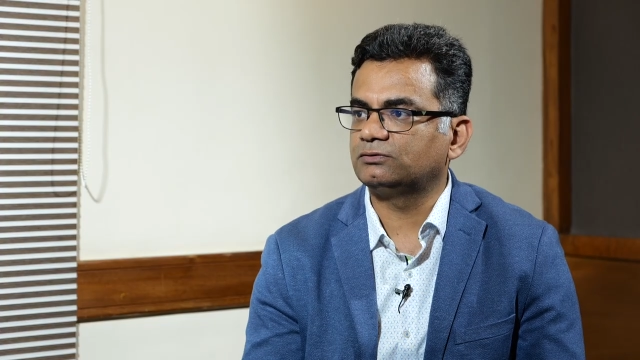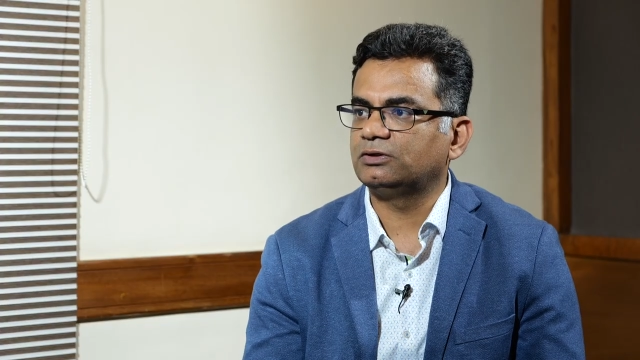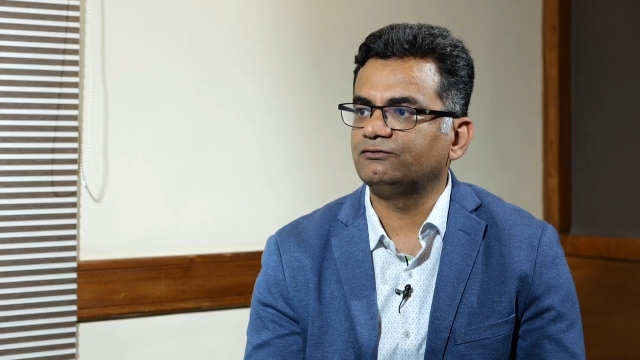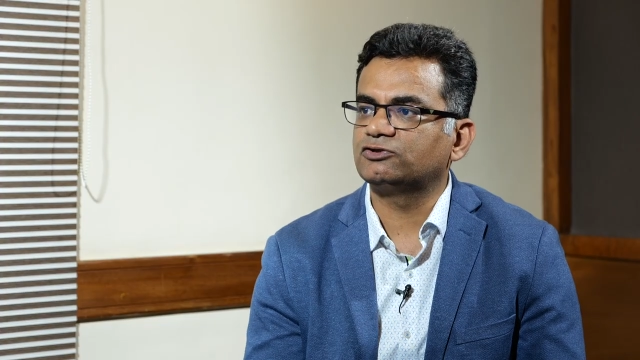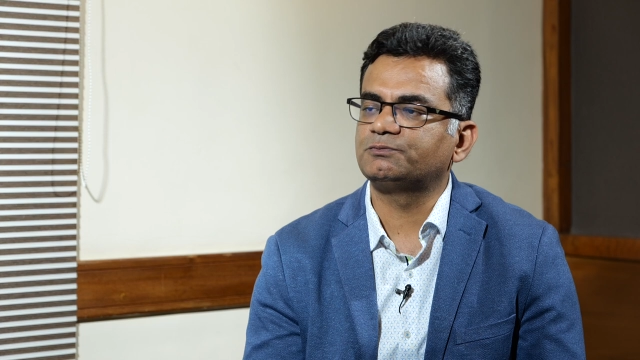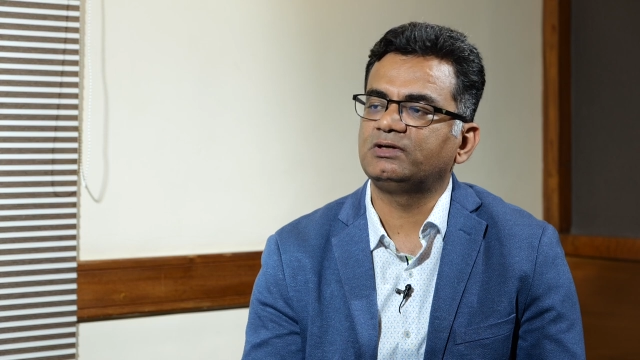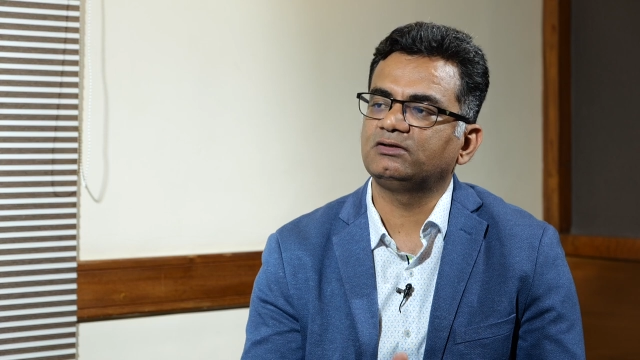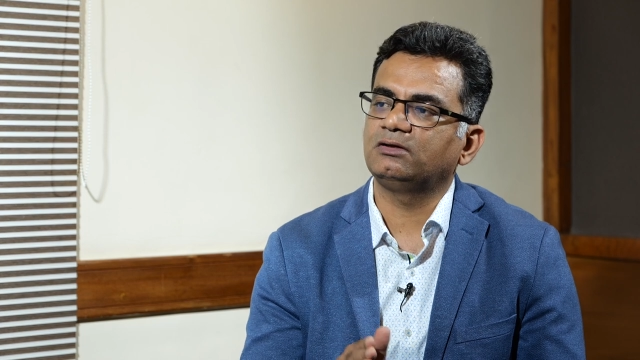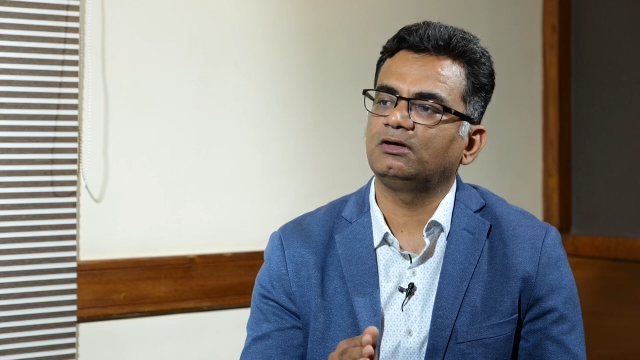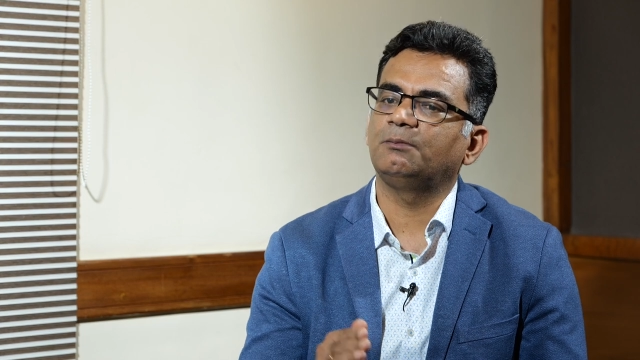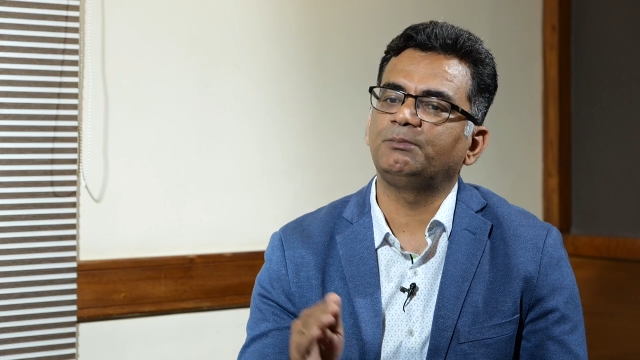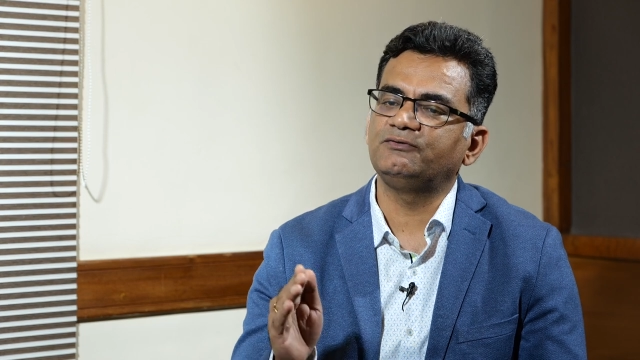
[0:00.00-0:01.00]
of the investment is in
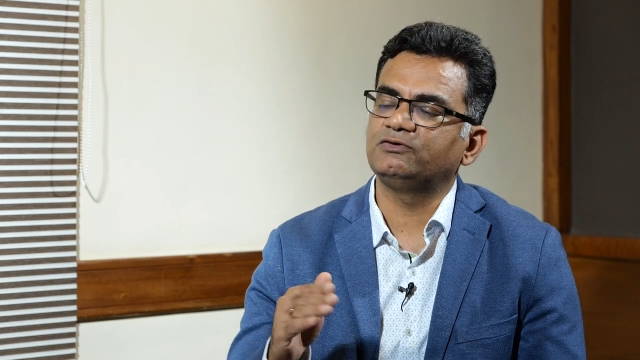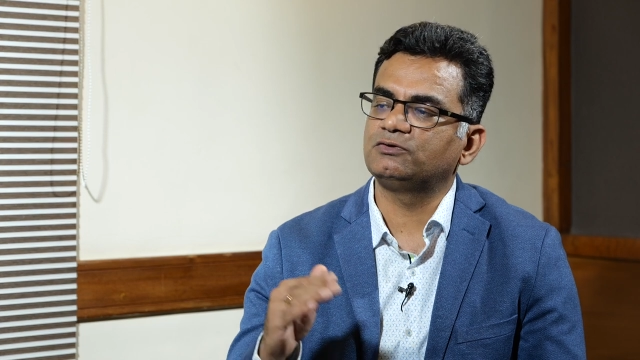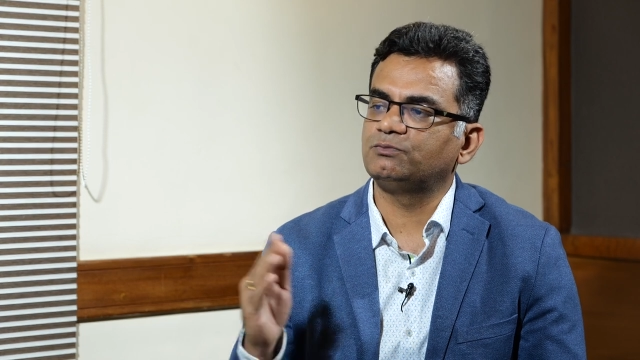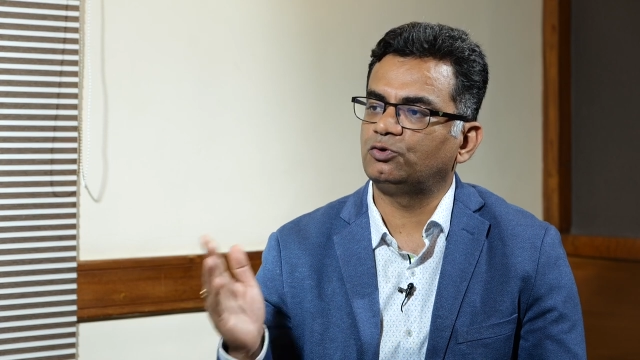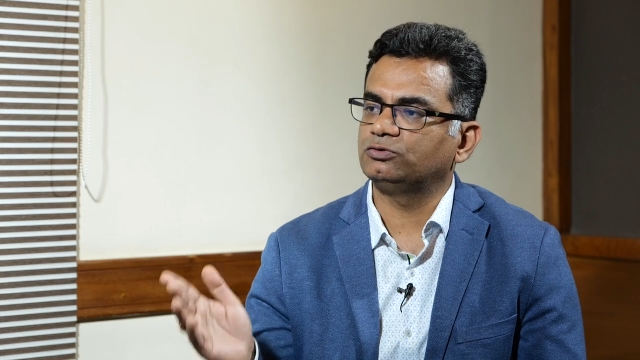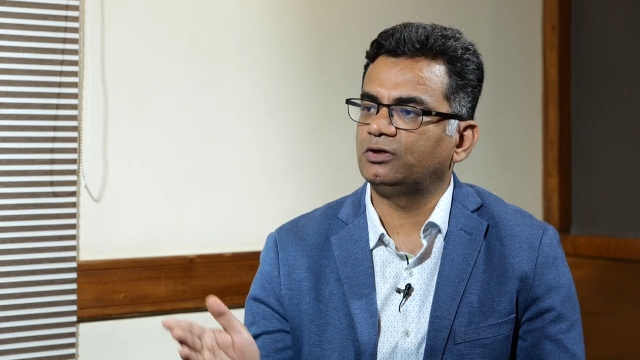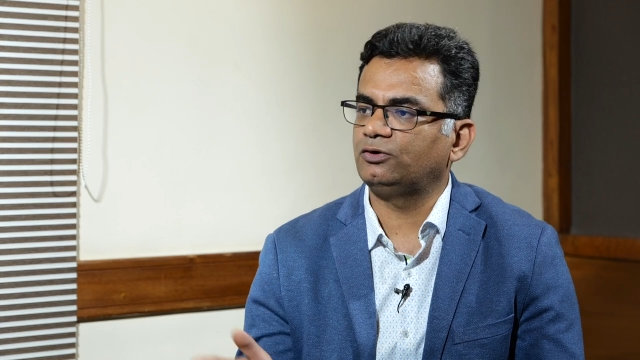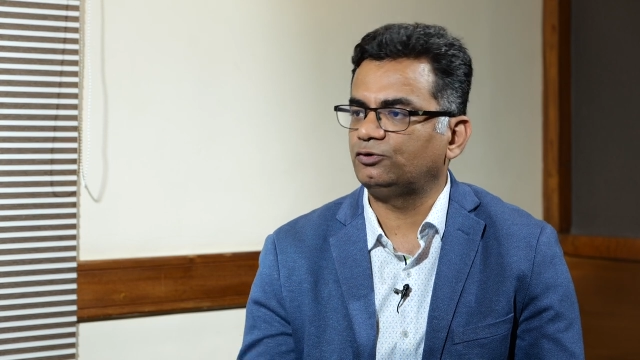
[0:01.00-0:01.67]
companies, which is more than